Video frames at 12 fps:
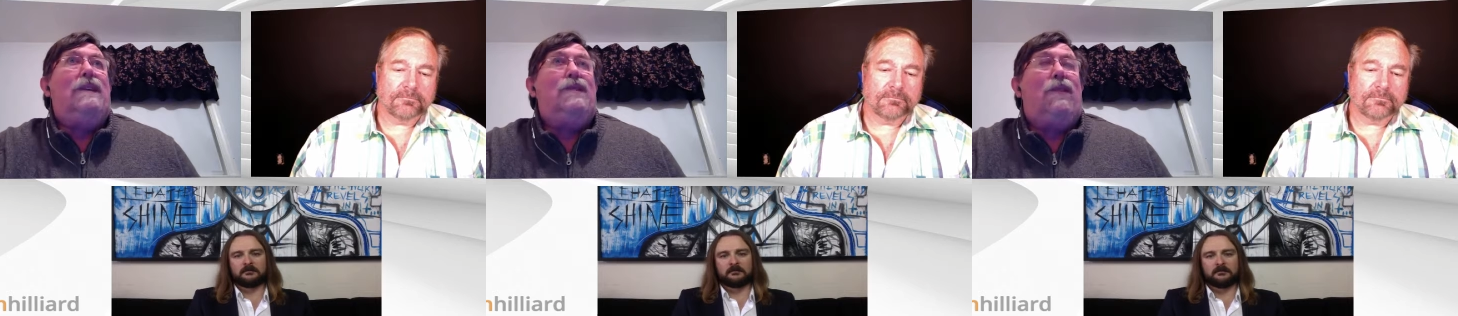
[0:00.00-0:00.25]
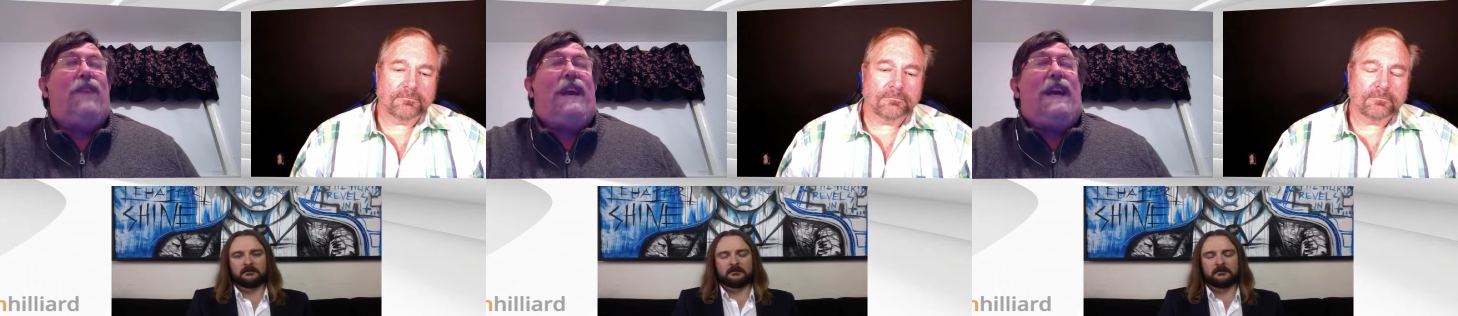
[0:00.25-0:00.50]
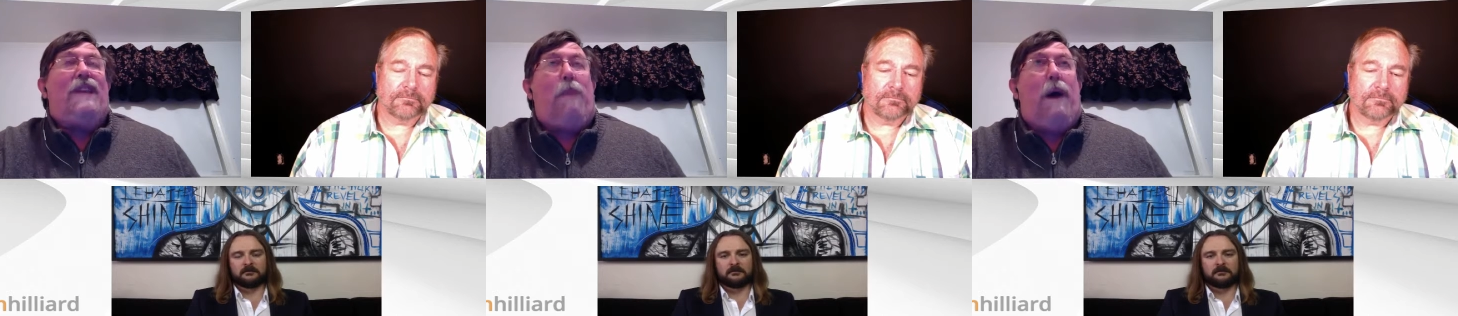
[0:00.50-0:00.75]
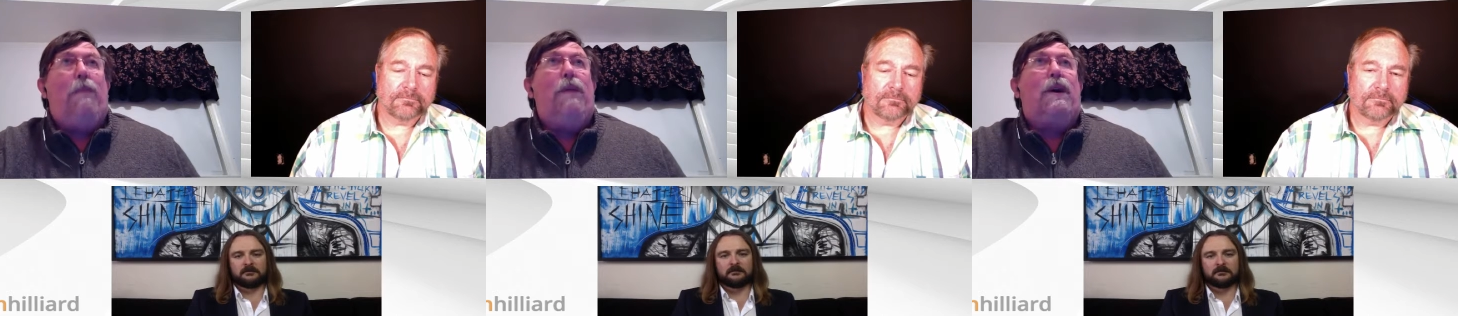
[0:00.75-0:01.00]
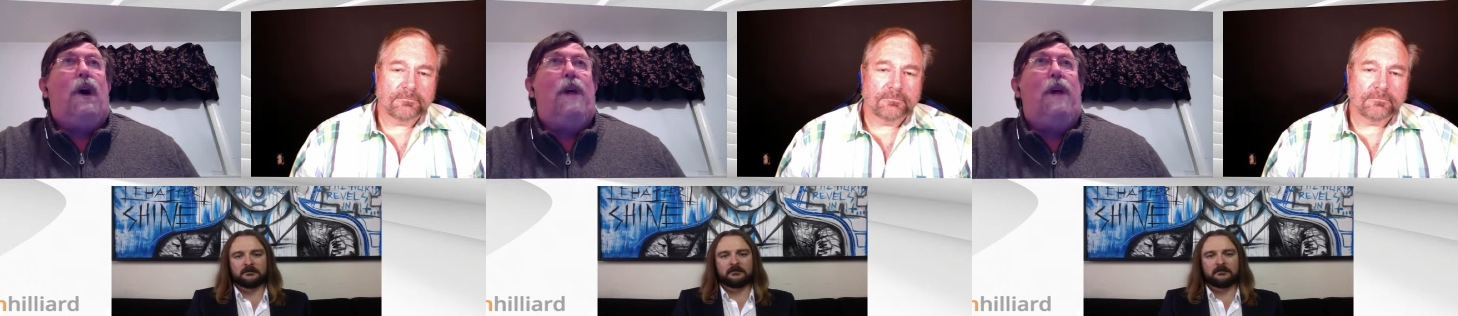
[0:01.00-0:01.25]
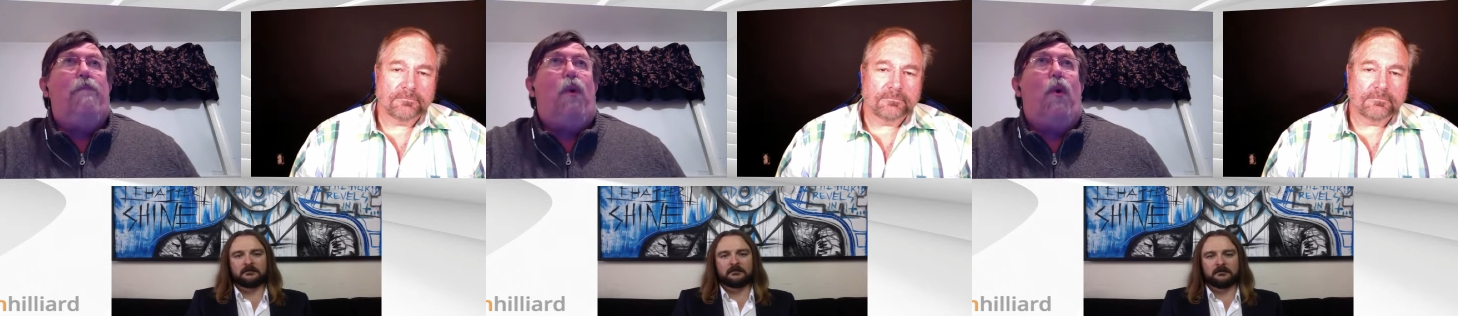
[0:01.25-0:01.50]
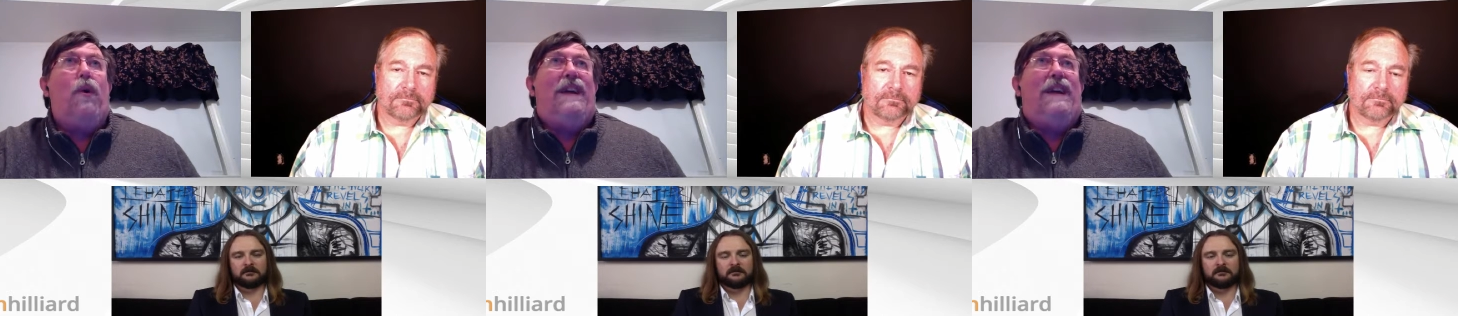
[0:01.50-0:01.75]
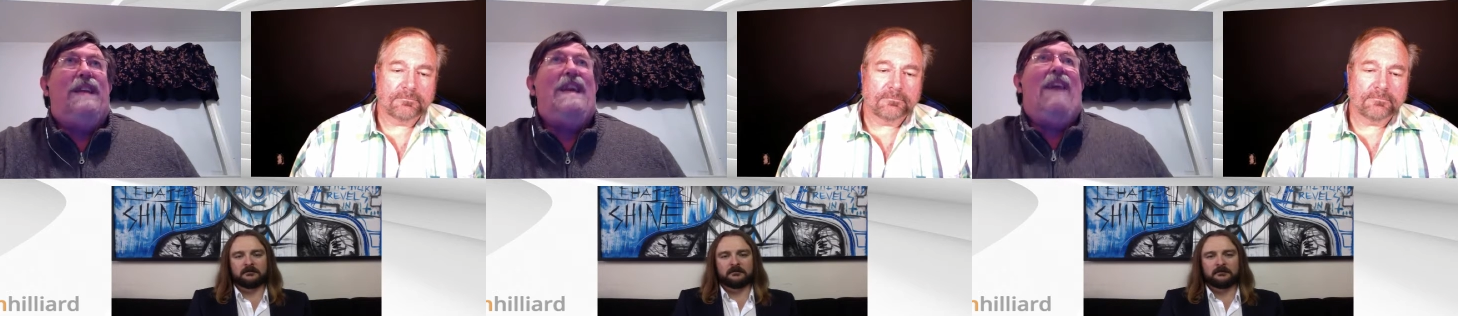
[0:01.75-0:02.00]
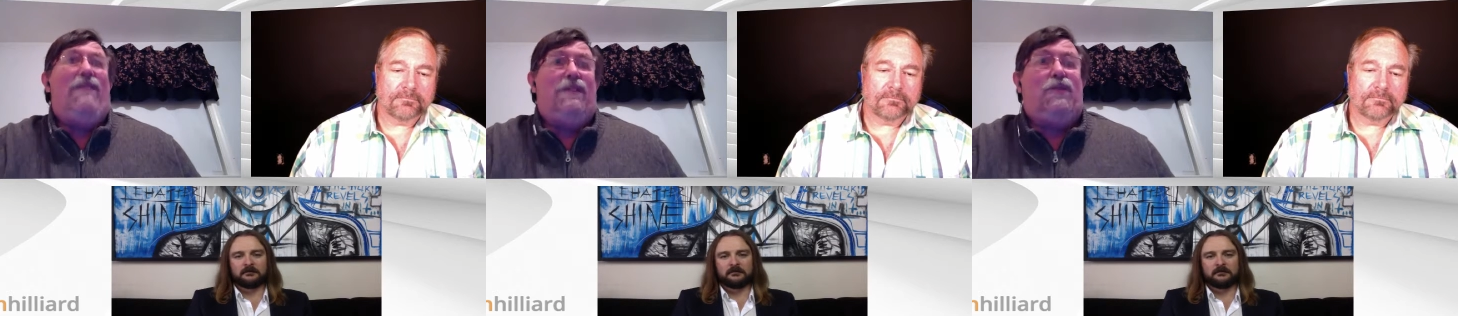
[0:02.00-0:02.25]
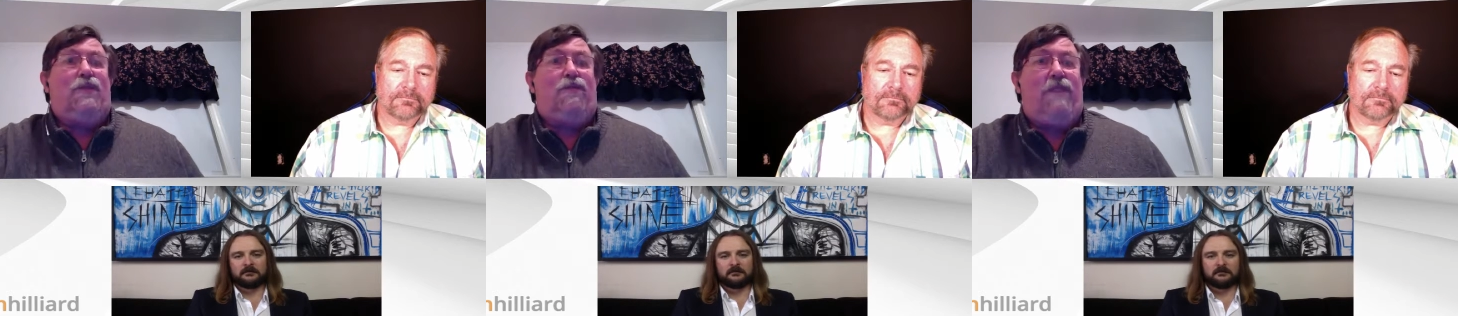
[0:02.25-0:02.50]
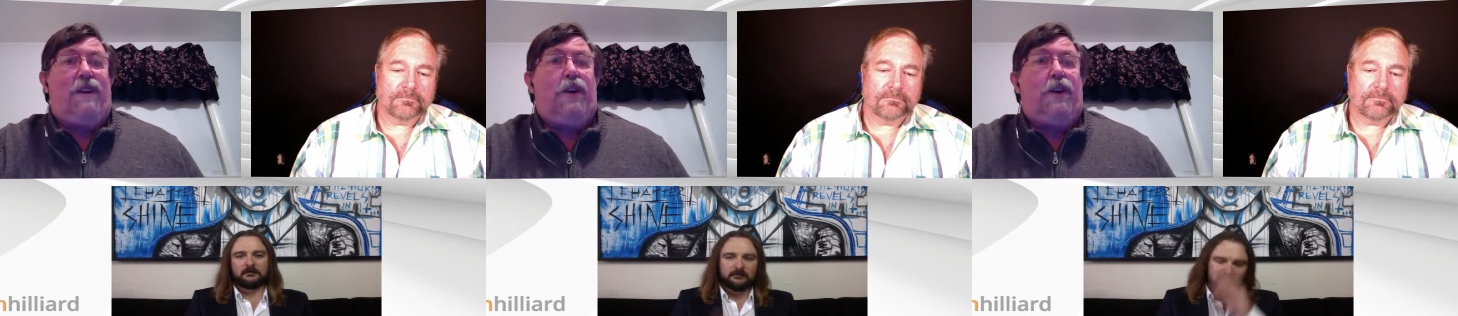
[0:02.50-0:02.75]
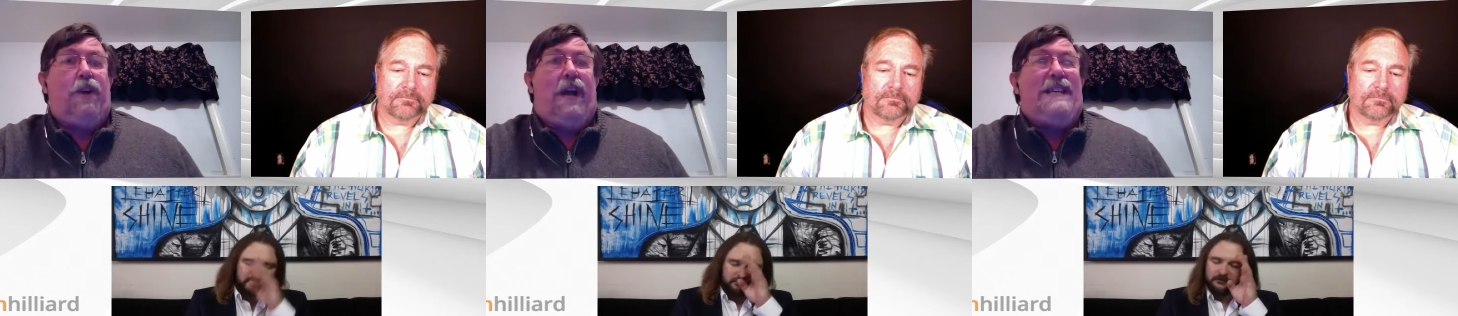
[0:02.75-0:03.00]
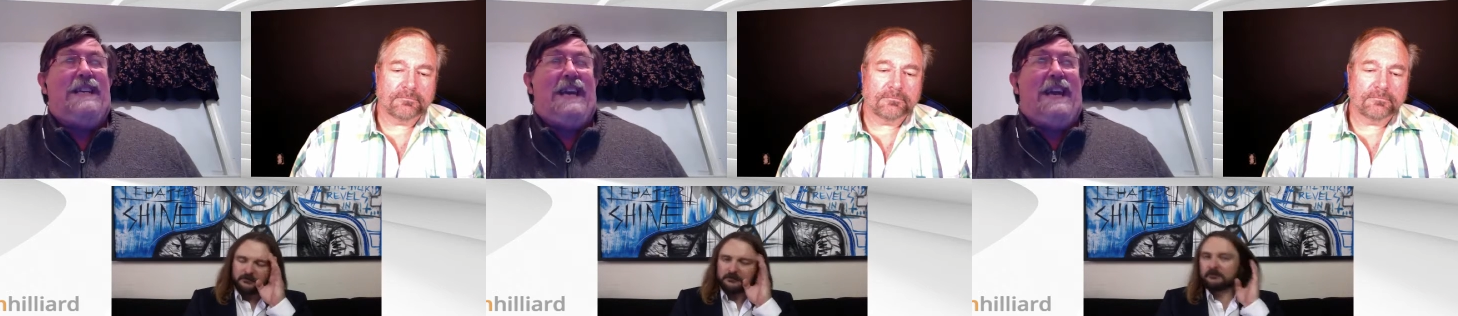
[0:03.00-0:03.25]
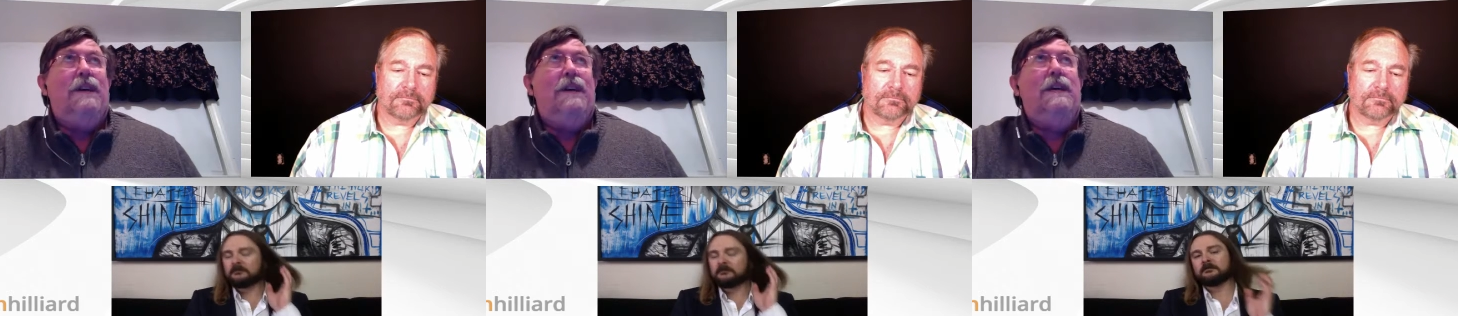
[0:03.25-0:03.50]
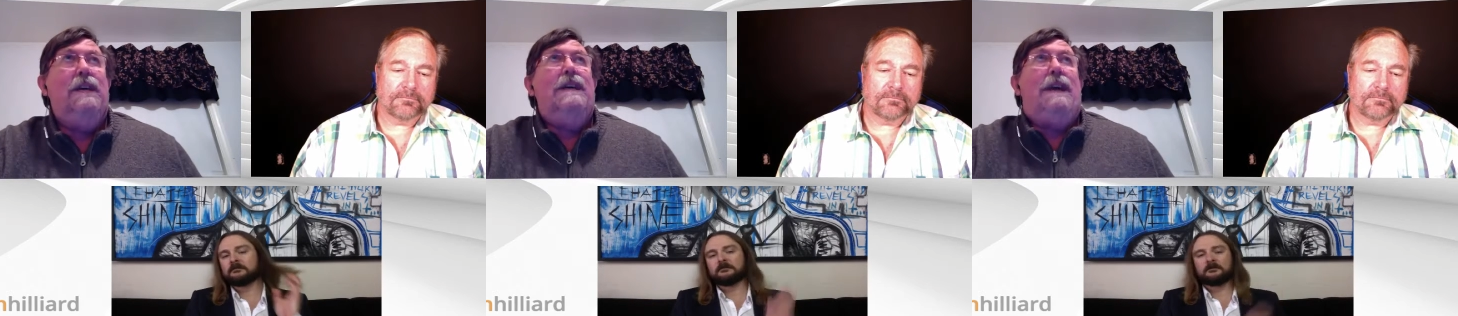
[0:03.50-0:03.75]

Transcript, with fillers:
Speaker 1: because if they get the public on board that yeah this is a really good idea